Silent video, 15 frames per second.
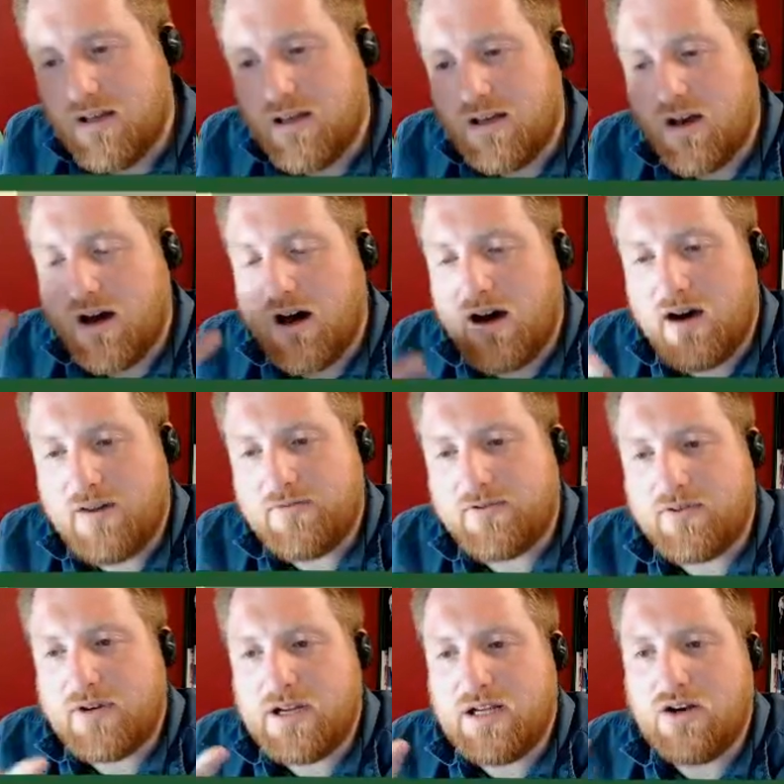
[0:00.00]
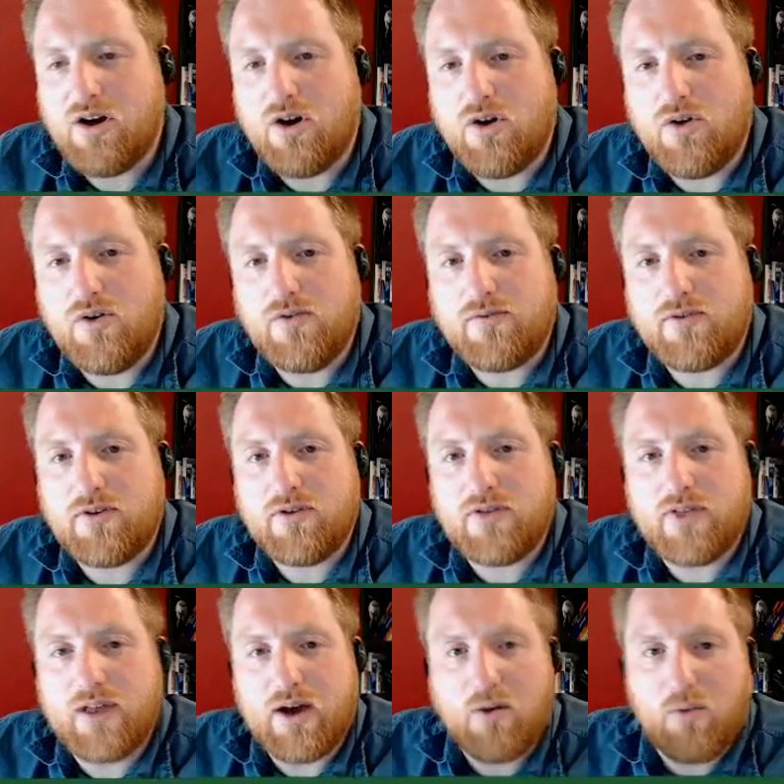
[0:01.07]
hovering over
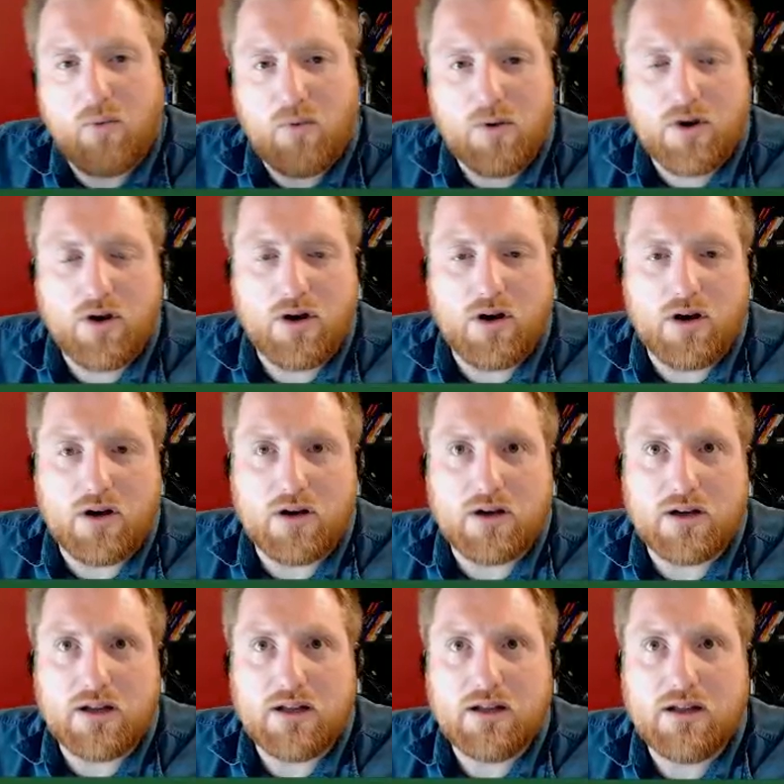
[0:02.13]
that word,